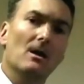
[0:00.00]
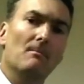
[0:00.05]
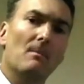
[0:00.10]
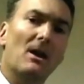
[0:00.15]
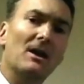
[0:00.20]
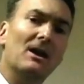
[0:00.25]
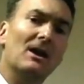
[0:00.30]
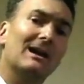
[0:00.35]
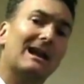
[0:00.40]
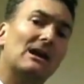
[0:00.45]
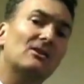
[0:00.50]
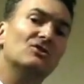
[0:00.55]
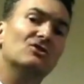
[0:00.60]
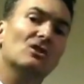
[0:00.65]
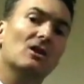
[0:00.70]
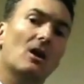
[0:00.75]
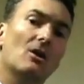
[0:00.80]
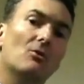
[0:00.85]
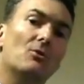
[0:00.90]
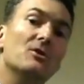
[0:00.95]

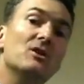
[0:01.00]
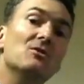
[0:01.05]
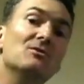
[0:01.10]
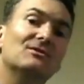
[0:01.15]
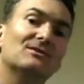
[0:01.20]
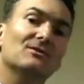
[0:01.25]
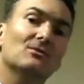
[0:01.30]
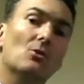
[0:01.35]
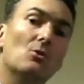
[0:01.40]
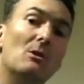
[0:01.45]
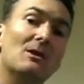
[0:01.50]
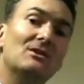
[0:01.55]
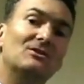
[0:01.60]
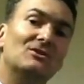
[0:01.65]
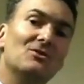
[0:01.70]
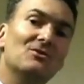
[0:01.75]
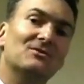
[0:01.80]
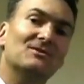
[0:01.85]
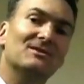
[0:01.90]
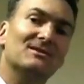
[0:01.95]
Michelangelo
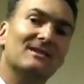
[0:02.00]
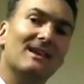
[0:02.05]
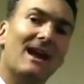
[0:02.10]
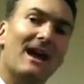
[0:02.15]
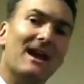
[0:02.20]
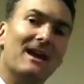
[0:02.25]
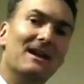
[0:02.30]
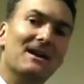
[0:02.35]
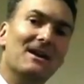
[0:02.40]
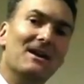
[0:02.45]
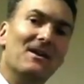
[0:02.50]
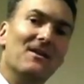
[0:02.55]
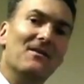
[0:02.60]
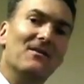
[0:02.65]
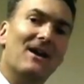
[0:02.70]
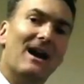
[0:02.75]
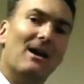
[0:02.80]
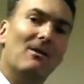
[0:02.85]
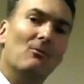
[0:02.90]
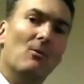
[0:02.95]
always used to say
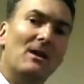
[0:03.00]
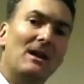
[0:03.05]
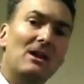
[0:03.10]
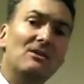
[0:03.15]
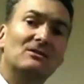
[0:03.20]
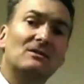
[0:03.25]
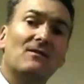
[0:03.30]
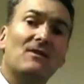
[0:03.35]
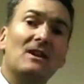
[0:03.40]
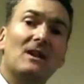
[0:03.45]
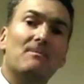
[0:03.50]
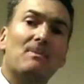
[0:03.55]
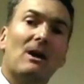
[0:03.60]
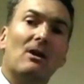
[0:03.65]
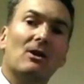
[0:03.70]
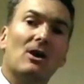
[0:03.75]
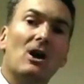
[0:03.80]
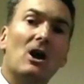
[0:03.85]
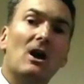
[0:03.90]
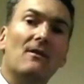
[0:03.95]
that when he used to think
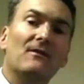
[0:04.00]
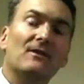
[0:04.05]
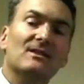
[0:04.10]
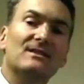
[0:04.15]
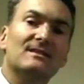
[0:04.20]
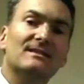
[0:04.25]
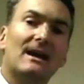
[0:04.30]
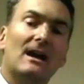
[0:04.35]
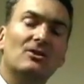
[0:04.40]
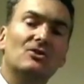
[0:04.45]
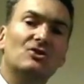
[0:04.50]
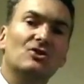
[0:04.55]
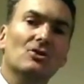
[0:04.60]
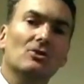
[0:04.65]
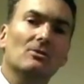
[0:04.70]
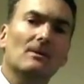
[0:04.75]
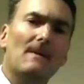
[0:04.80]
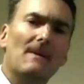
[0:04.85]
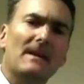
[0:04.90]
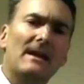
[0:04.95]
about carving a
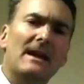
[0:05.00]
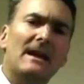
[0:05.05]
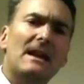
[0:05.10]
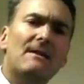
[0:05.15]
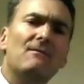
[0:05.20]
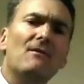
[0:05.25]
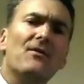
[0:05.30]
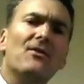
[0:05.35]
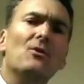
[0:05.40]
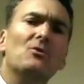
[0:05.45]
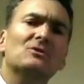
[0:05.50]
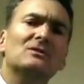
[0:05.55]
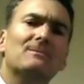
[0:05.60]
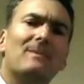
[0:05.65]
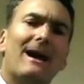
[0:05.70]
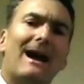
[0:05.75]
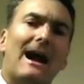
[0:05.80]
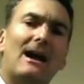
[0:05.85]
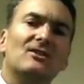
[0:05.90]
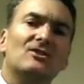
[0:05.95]
statue, he never thought
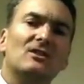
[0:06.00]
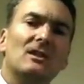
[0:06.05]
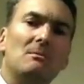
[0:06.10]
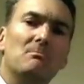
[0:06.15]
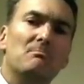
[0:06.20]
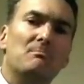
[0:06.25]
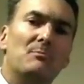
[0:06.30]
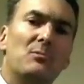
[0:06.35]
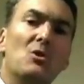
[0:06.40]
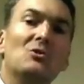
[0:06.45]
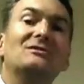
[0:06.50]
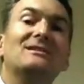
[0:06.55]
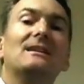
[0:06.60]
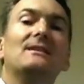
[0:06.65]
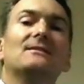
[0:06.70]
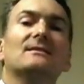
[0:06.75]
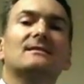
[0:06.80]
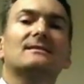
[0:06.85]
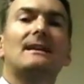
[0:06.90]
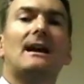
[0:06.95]
about actually
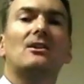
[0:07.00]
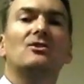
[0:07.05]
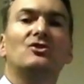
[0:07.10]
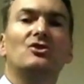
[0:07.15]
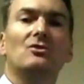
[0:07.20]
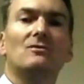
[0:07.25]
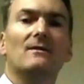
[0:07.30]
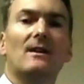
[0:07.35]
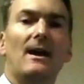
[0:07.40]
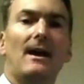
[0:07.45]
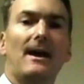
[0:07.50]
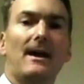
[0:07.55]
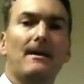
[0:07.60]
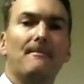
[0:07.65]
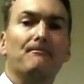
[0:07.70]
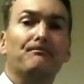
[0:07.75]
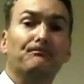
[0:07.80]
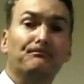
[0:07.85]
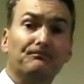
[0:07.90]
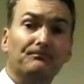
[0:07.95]
putting the statue there.